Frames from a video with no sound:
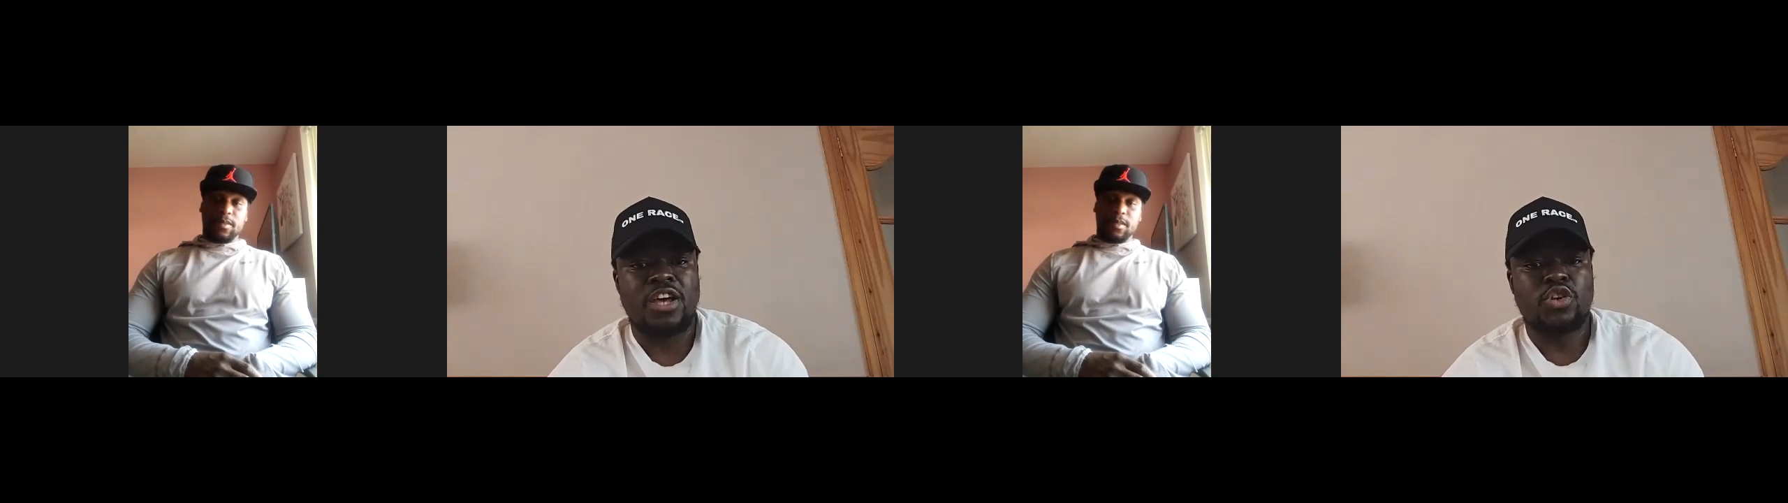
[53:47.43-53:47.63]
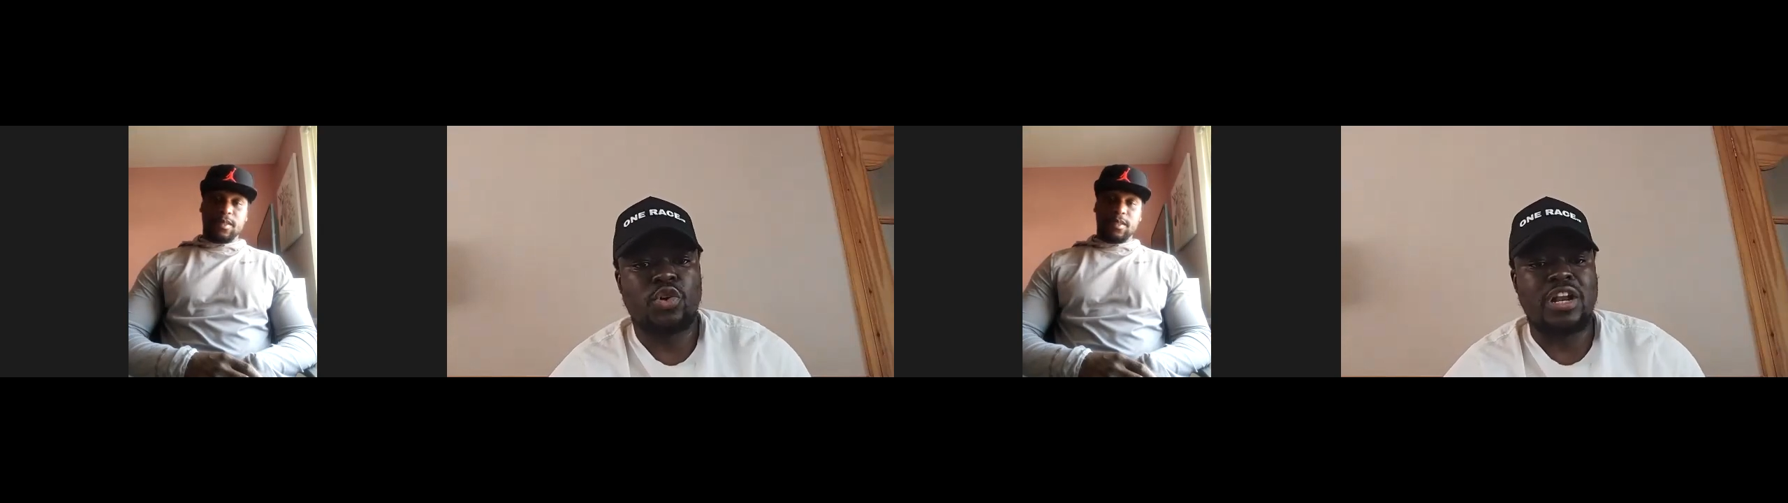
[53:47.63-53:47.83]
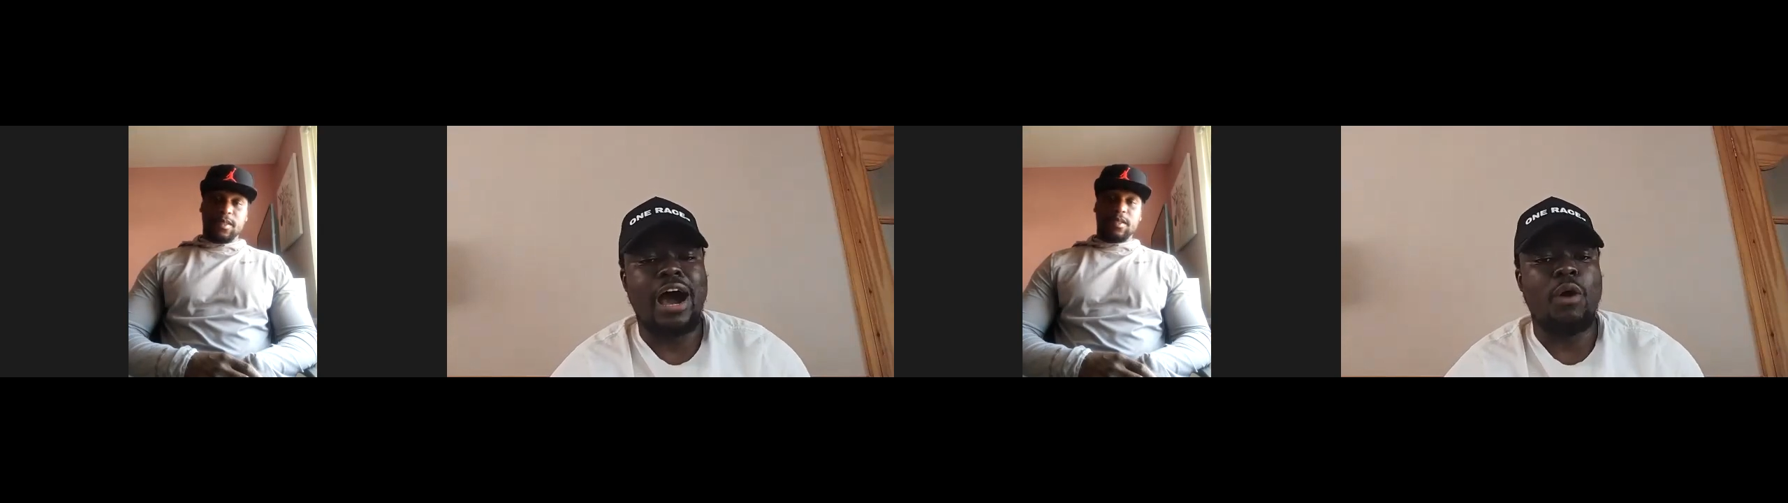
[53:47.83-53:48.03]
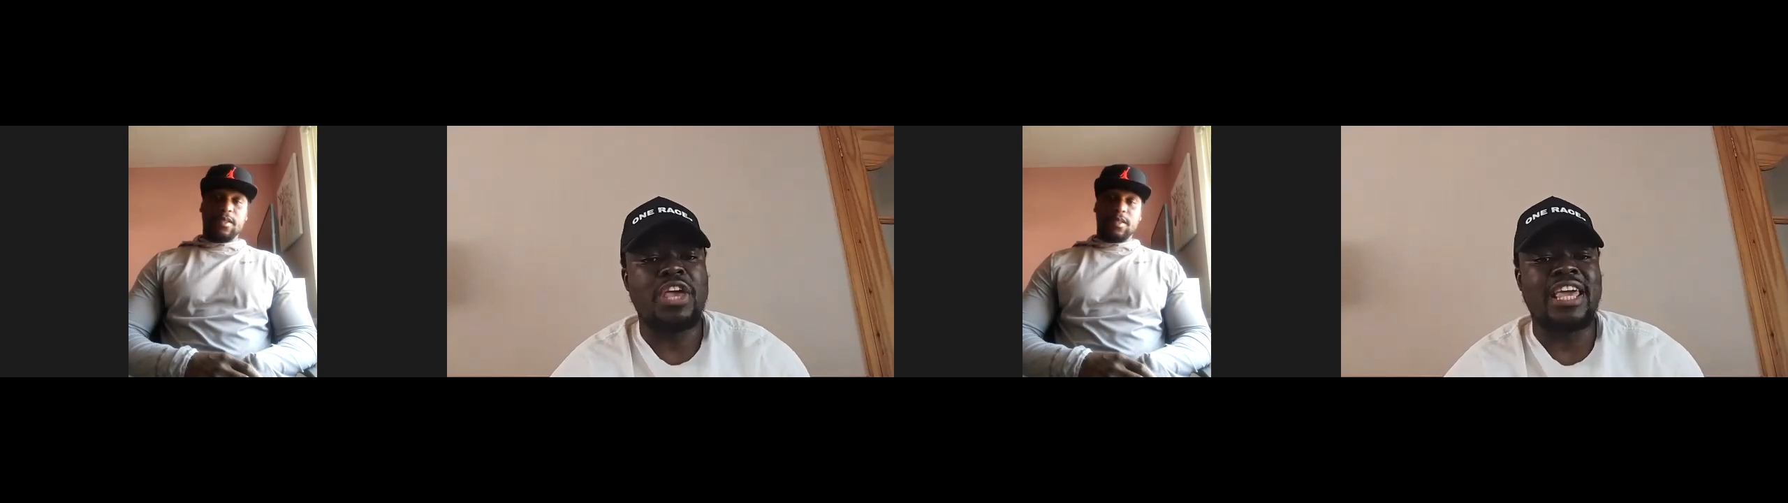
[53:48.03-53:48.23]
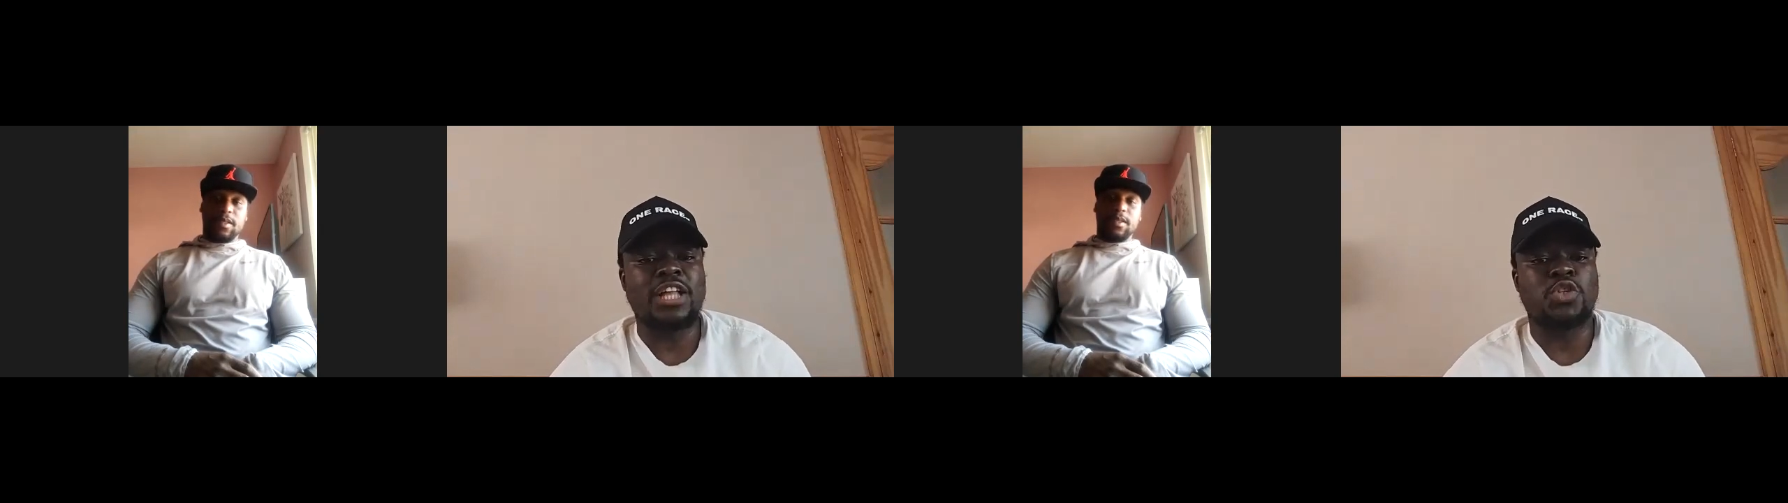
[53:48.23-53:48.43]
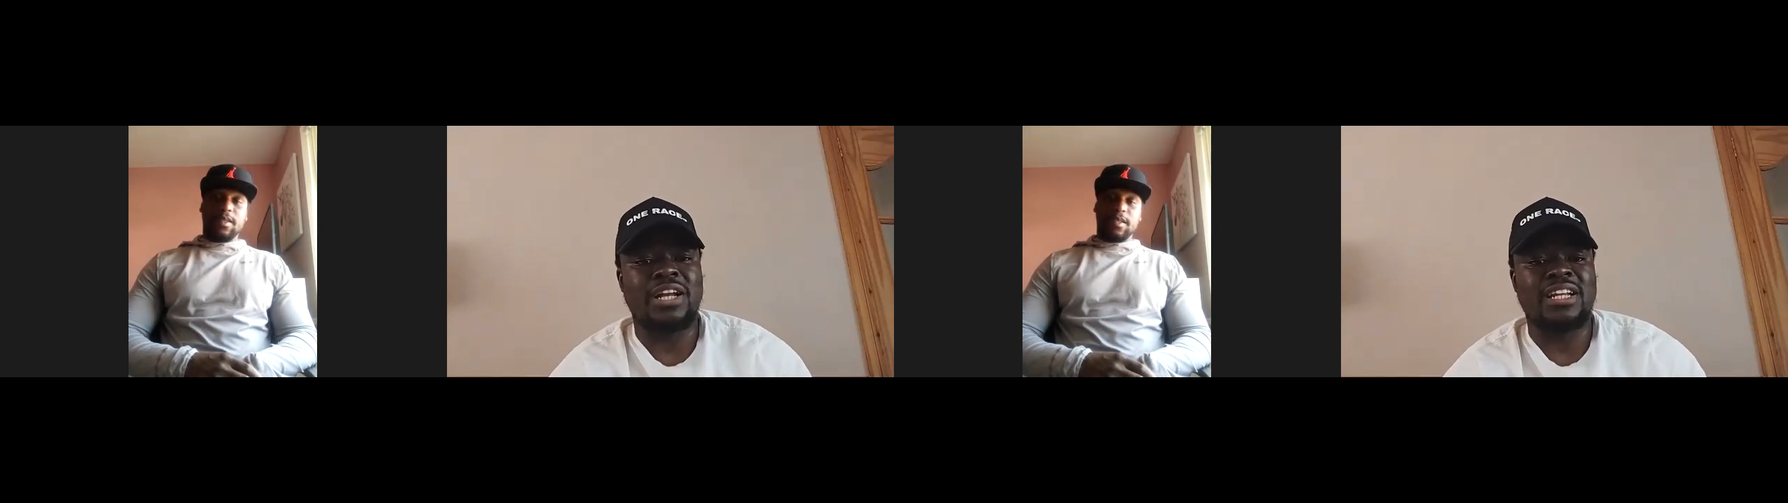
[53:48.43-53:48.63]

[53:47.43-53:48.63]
So now we get to